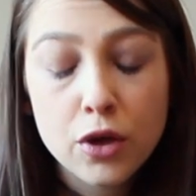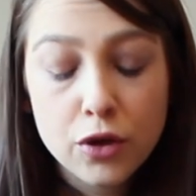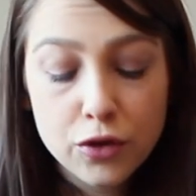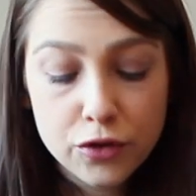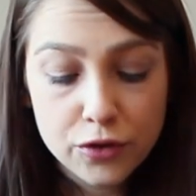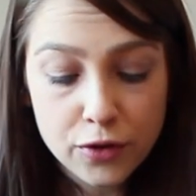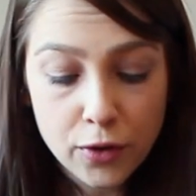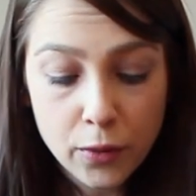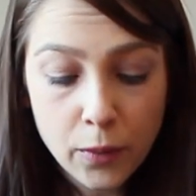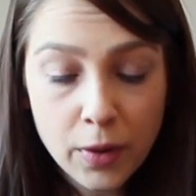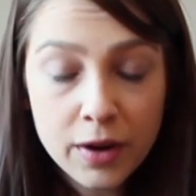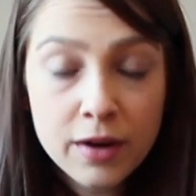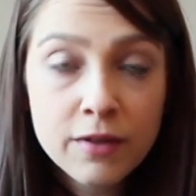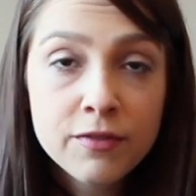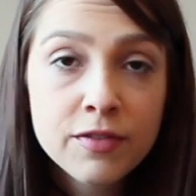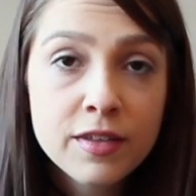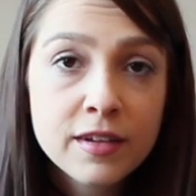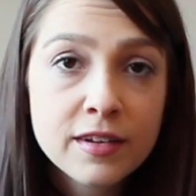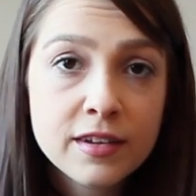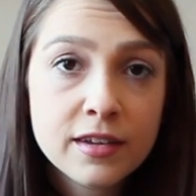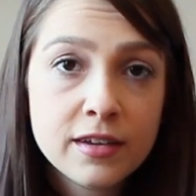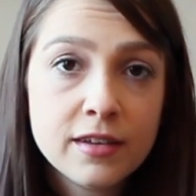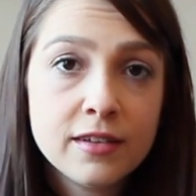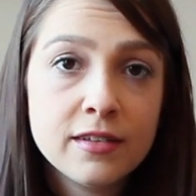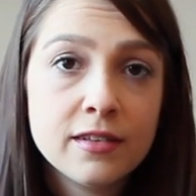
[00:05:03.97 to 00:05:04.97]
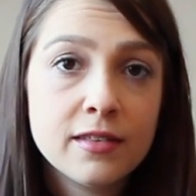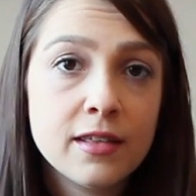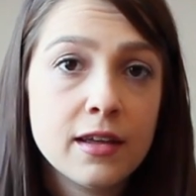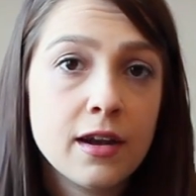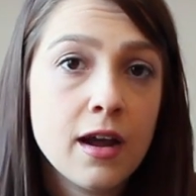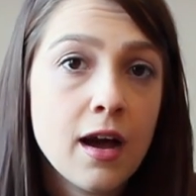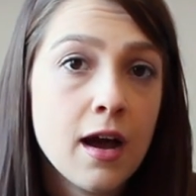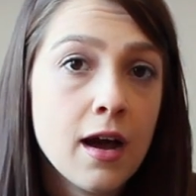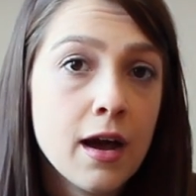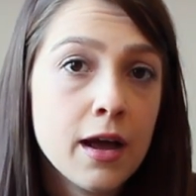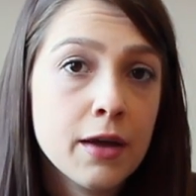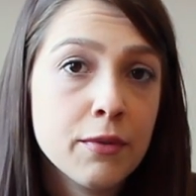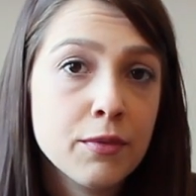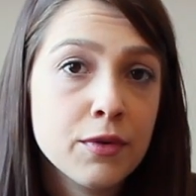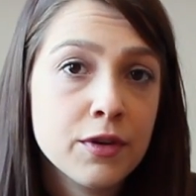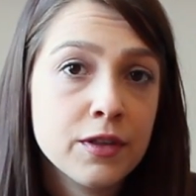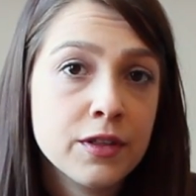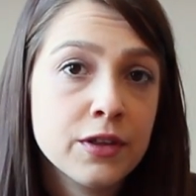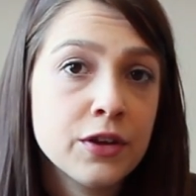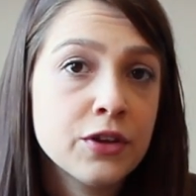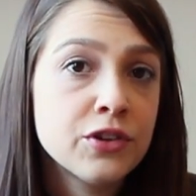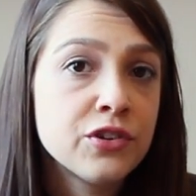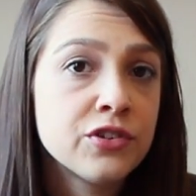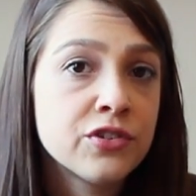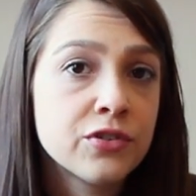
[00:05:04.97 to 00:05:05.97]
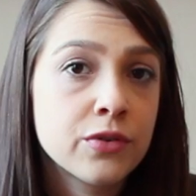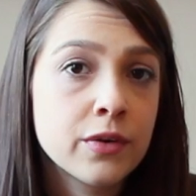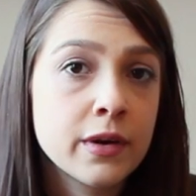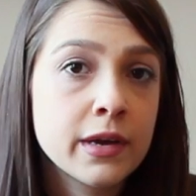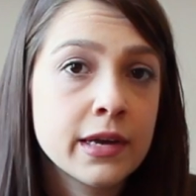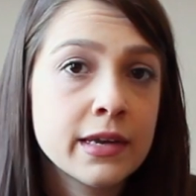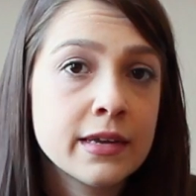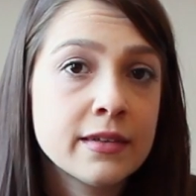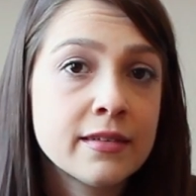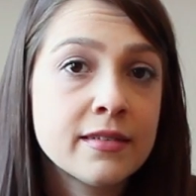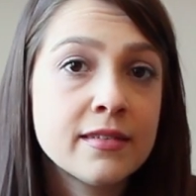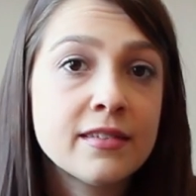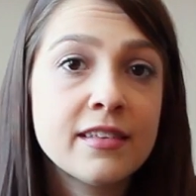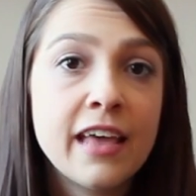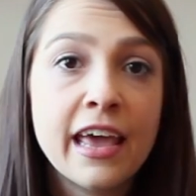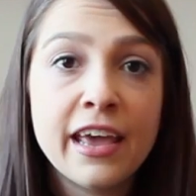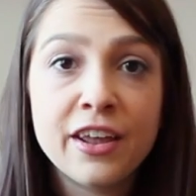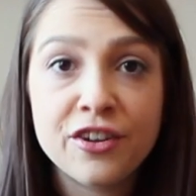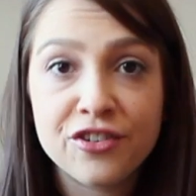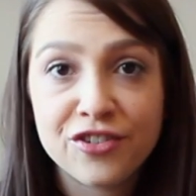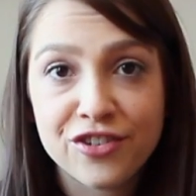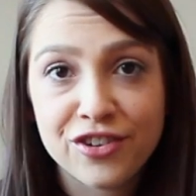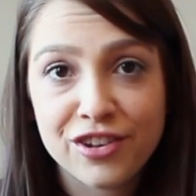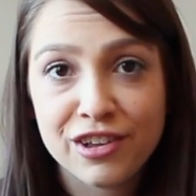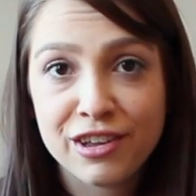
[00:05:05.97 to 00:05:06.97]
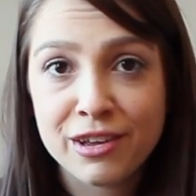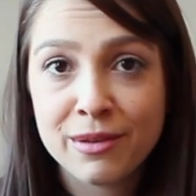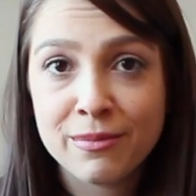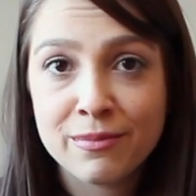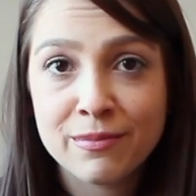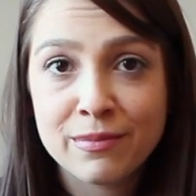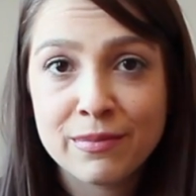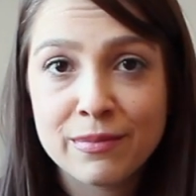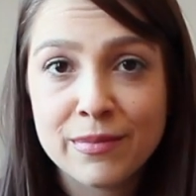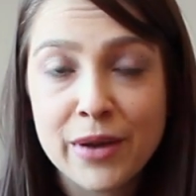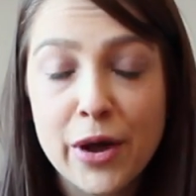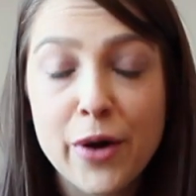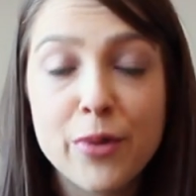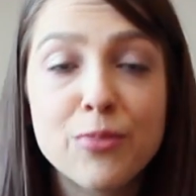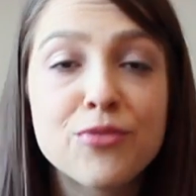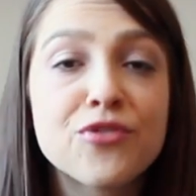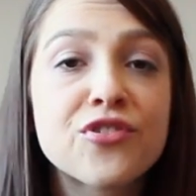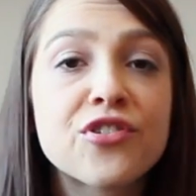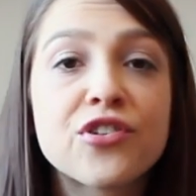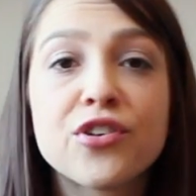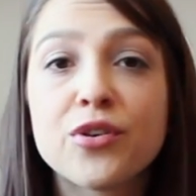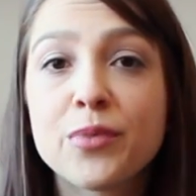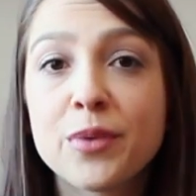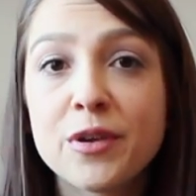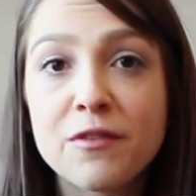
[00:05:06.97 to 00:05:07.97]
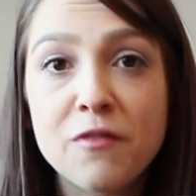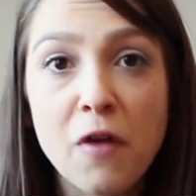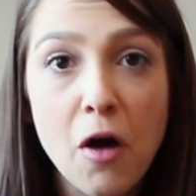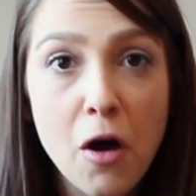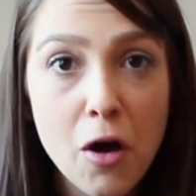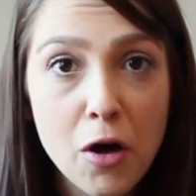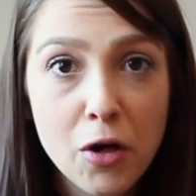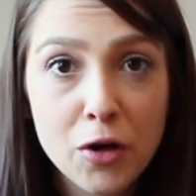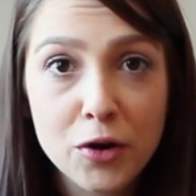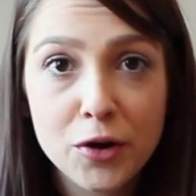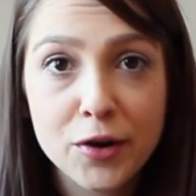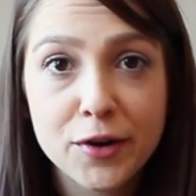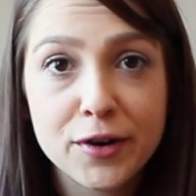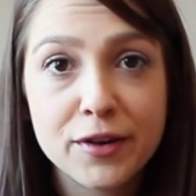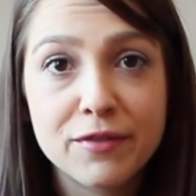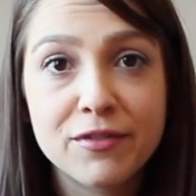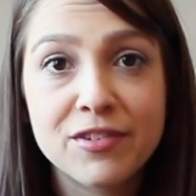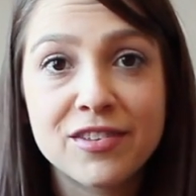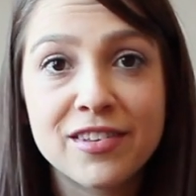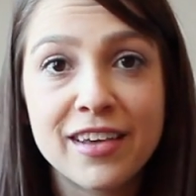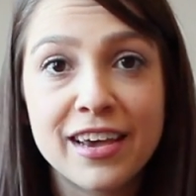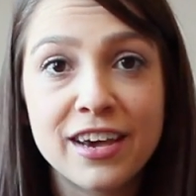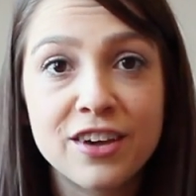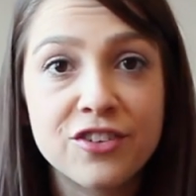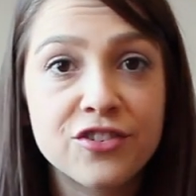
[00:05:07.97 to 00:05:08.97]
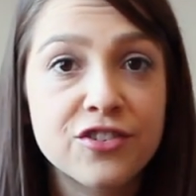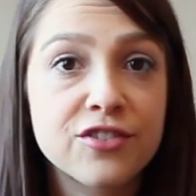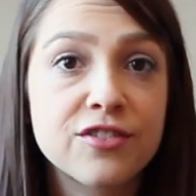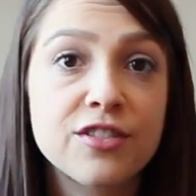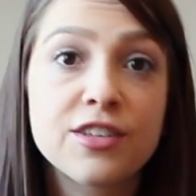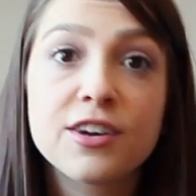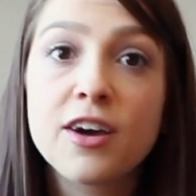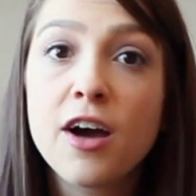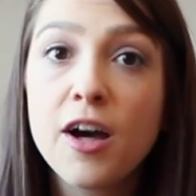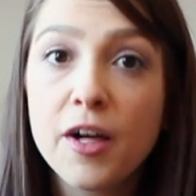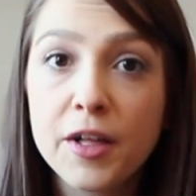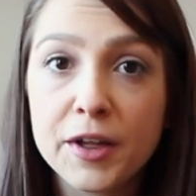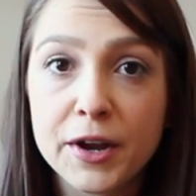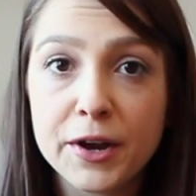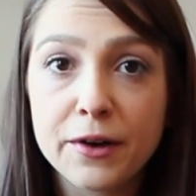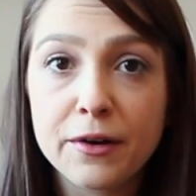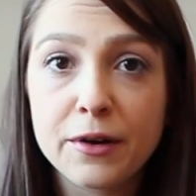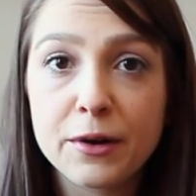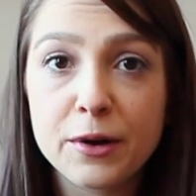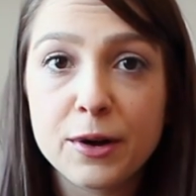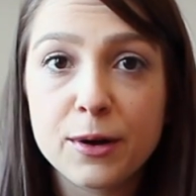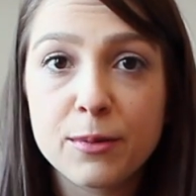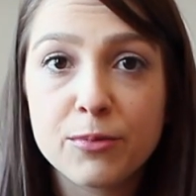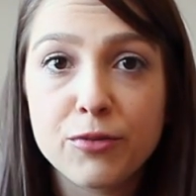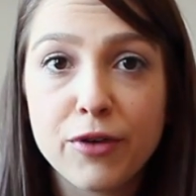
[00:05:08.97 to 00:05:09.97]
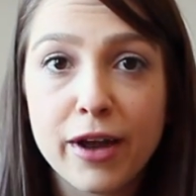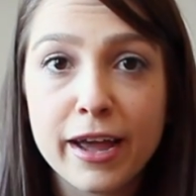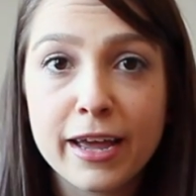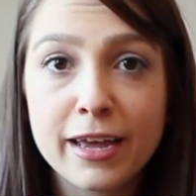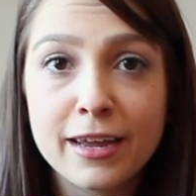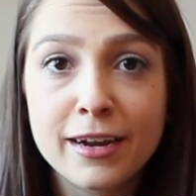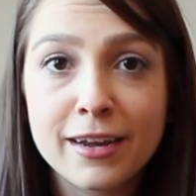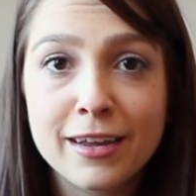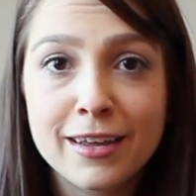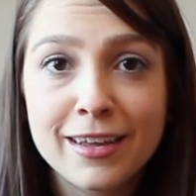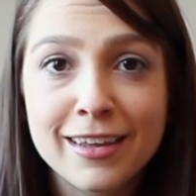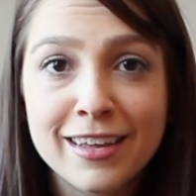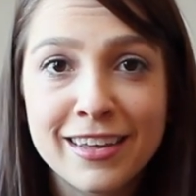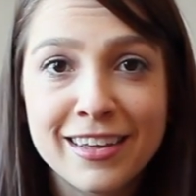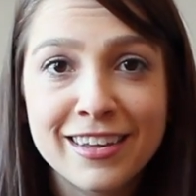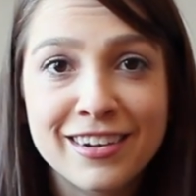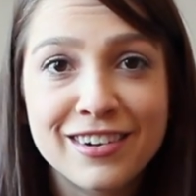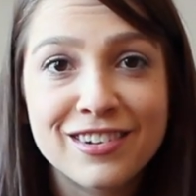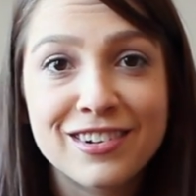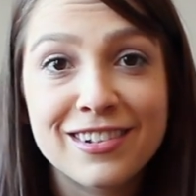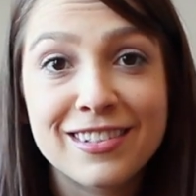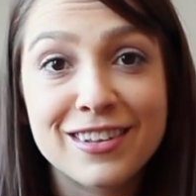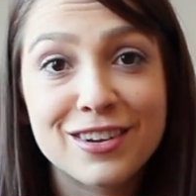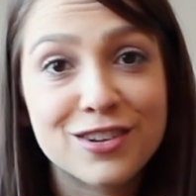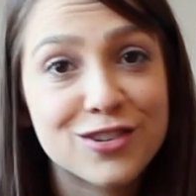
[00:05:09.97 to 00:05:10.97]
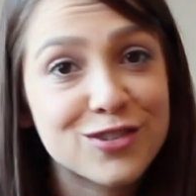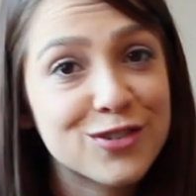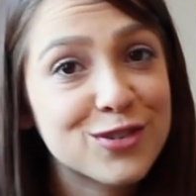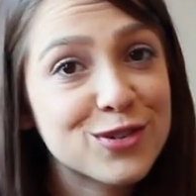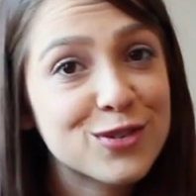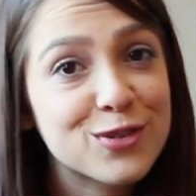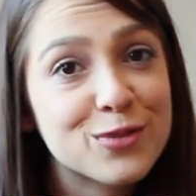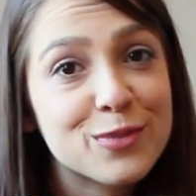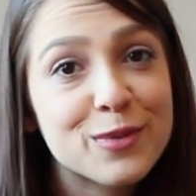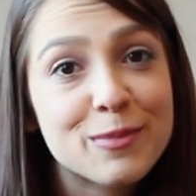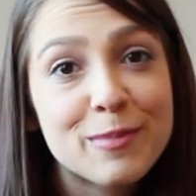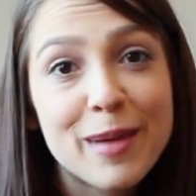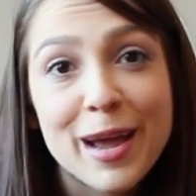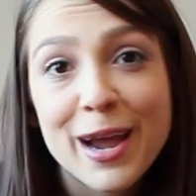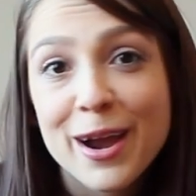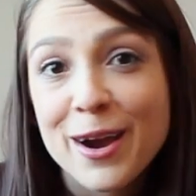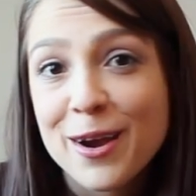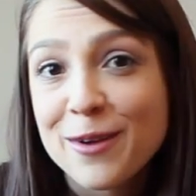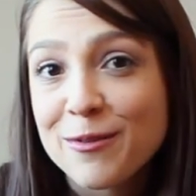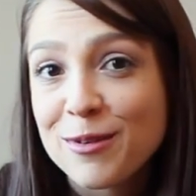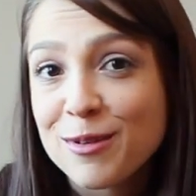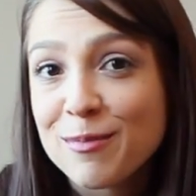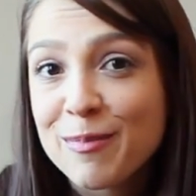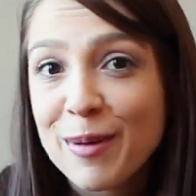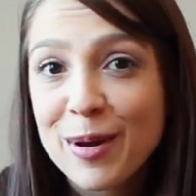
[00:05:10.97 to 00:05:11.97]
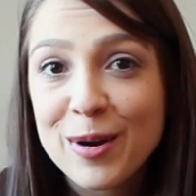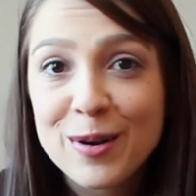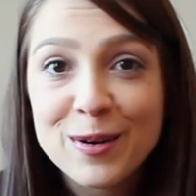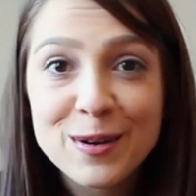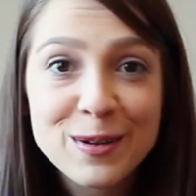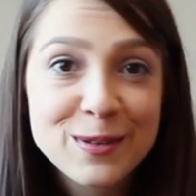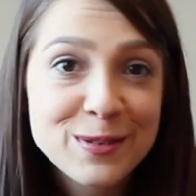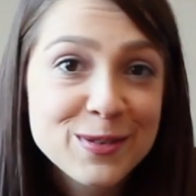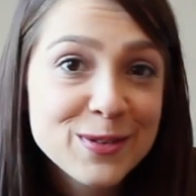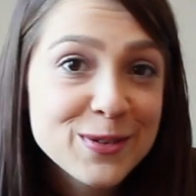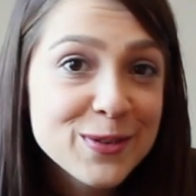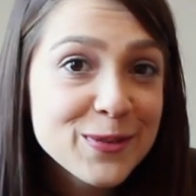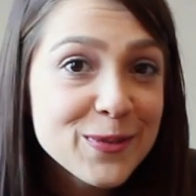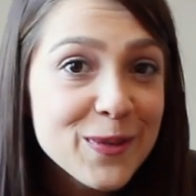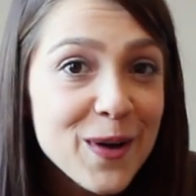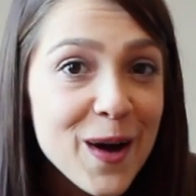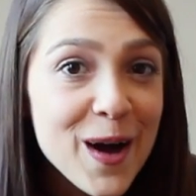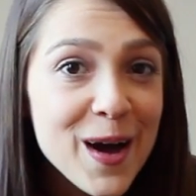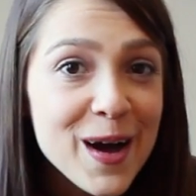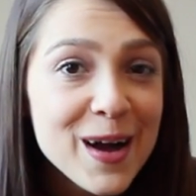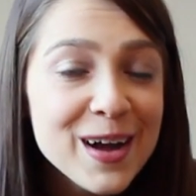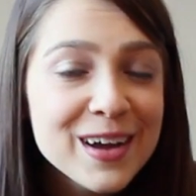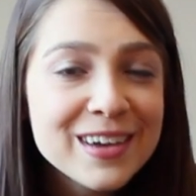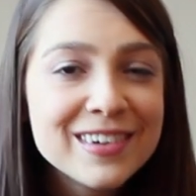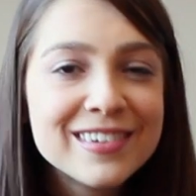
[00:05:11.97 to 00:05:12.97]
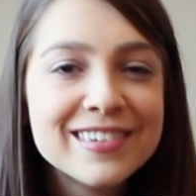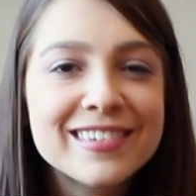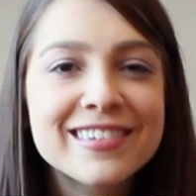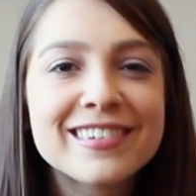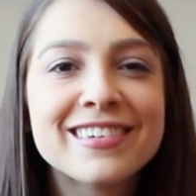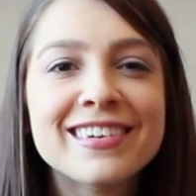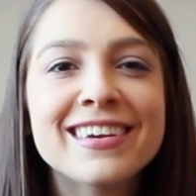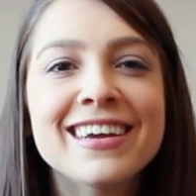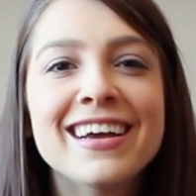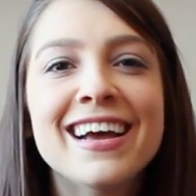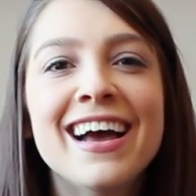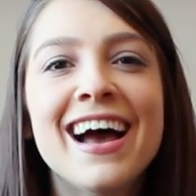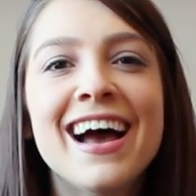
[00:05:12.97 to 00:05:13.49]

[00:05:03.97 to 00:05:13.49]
So one of the teas that I really enjoy is sage tea. Now I'm sure we've all heard of sage as the culinary herb, right? Delicious paired with butternut squash,